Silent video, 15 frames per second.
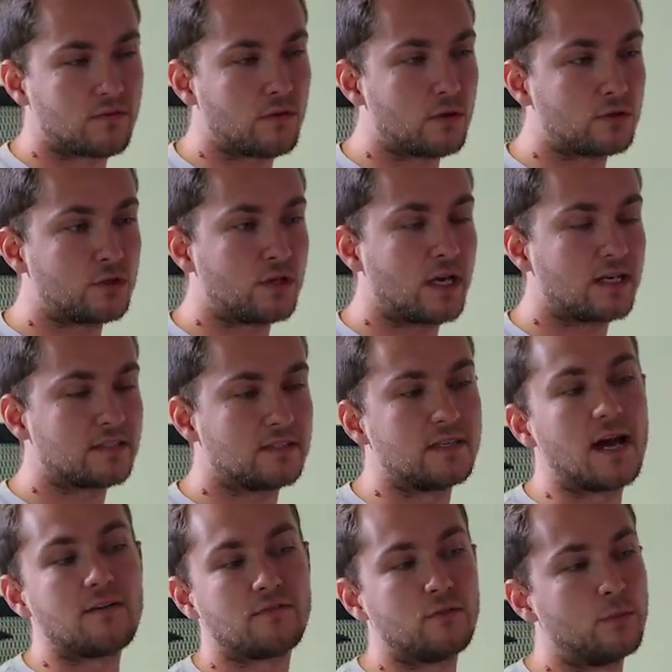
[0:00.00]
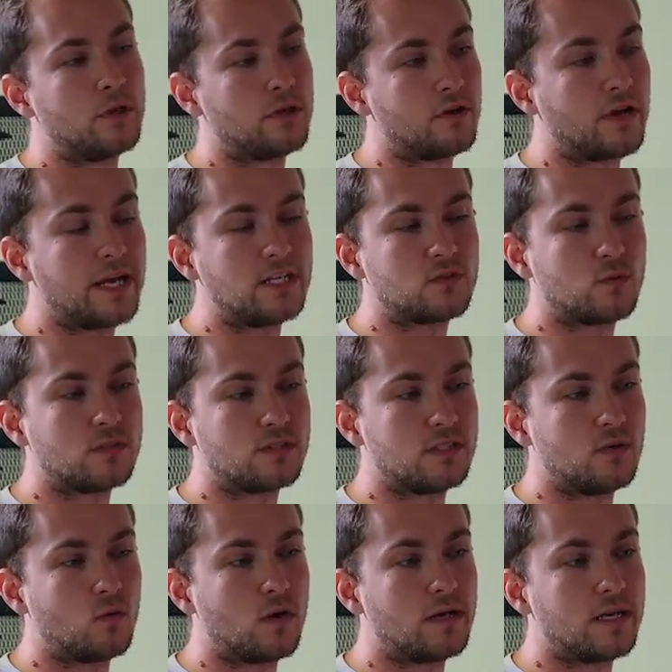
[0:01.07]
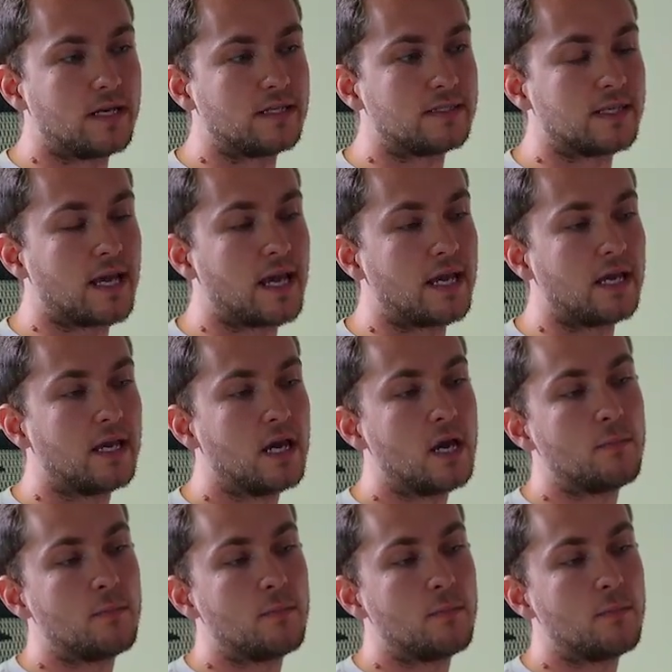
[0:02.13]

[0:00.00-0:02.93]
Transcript: For those of you guys not familiar, H1Z1 is a